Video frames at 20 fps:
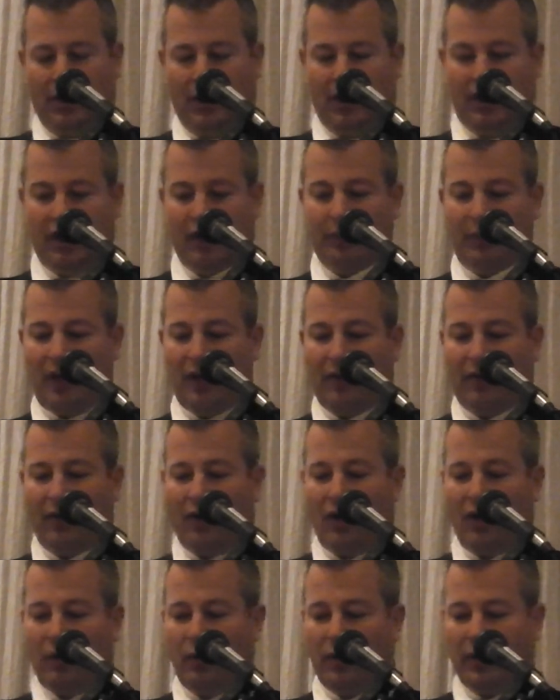He's by
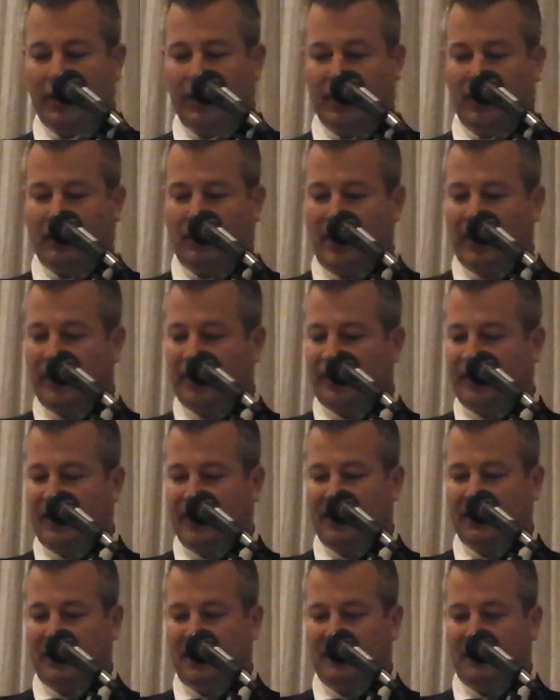far one of the greatest
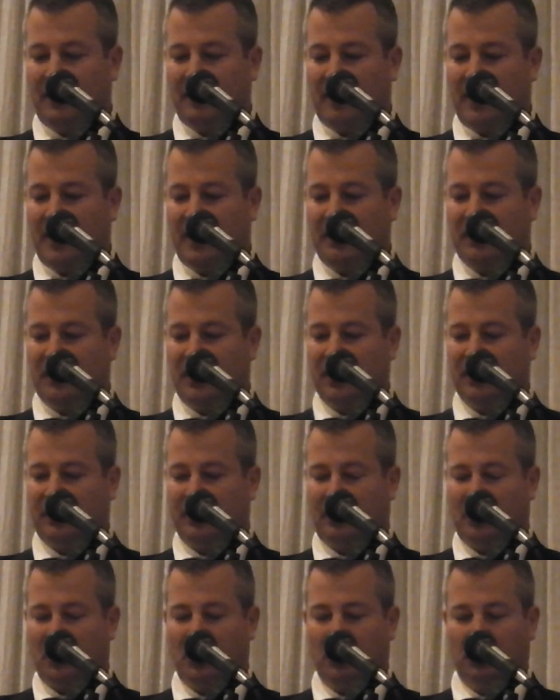kids I've ever had a chance to
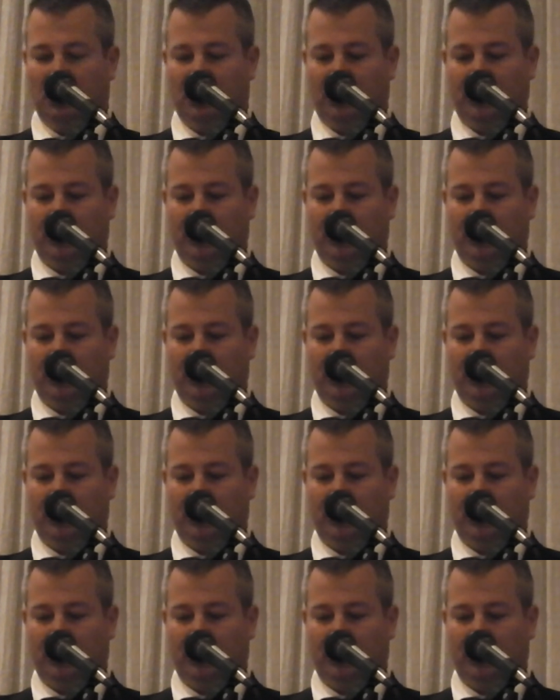coach.